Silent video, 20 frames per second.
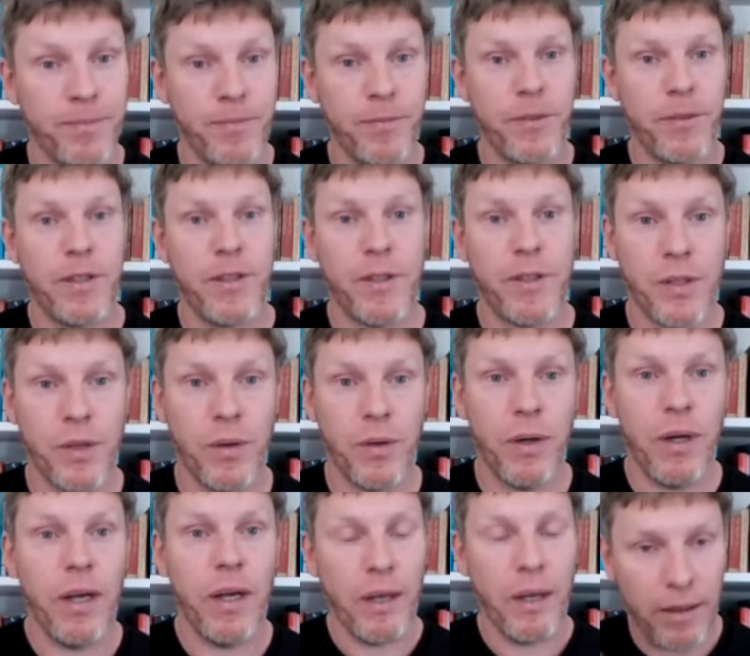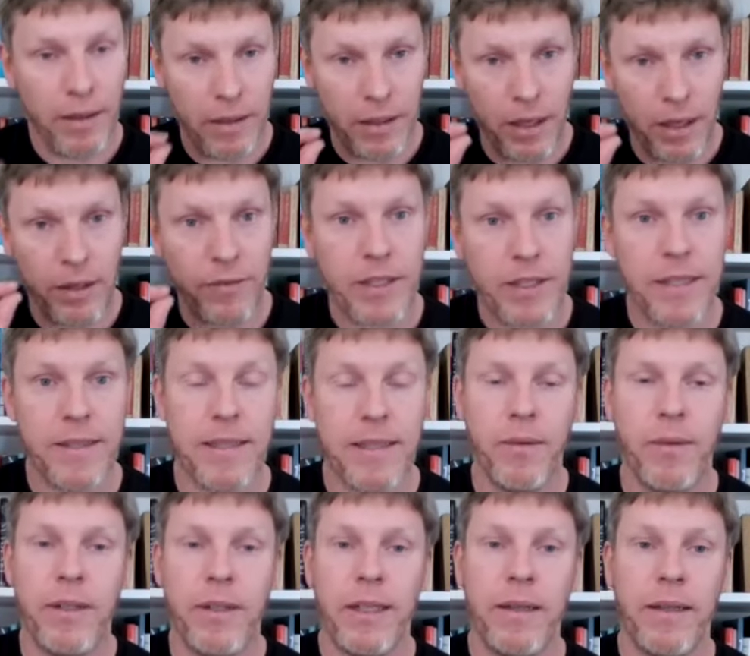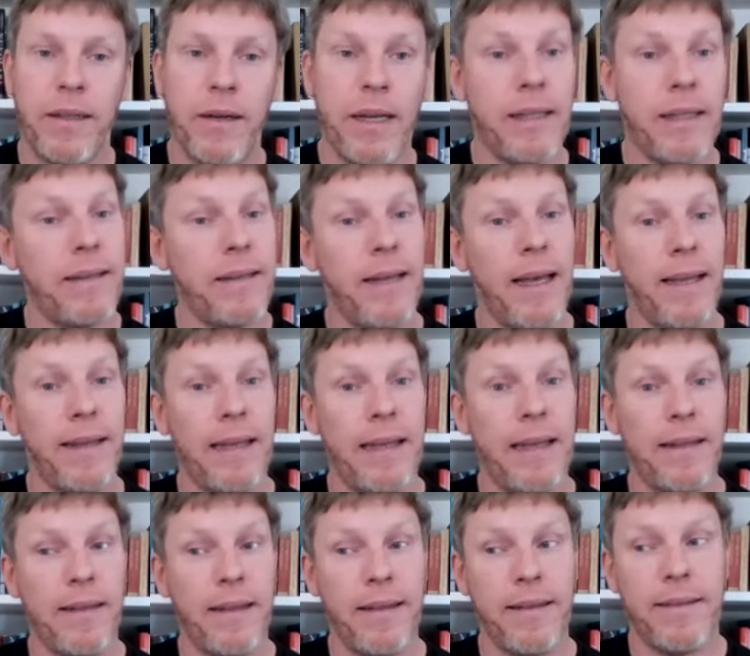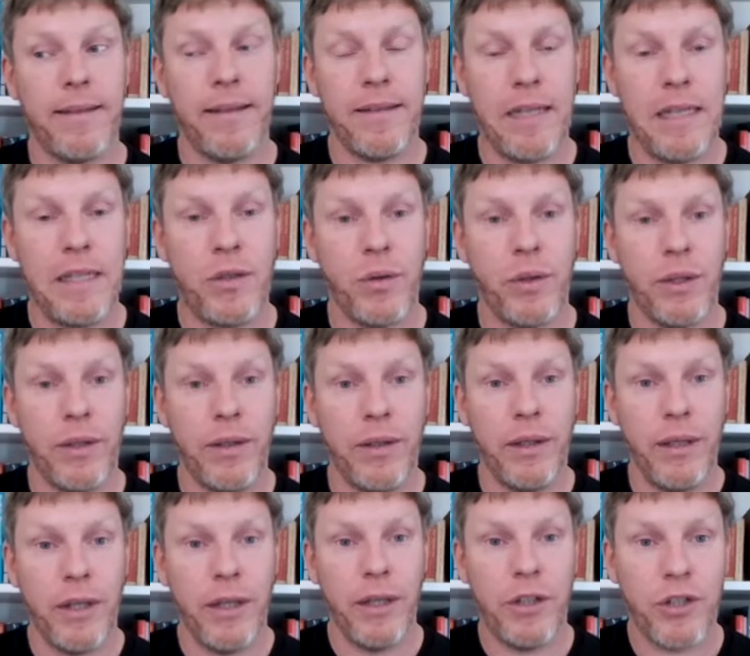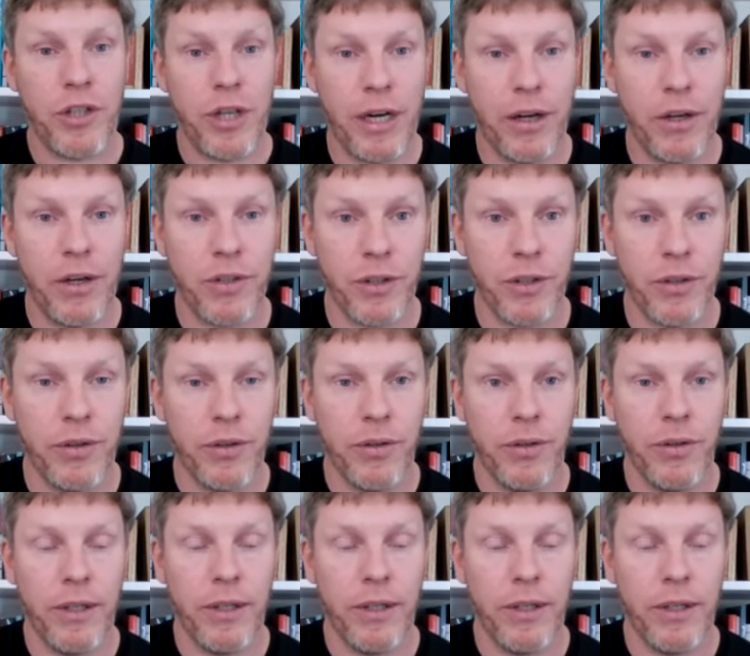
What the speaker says: Right? So a lot of detail went in there, and then the Daytona Charger,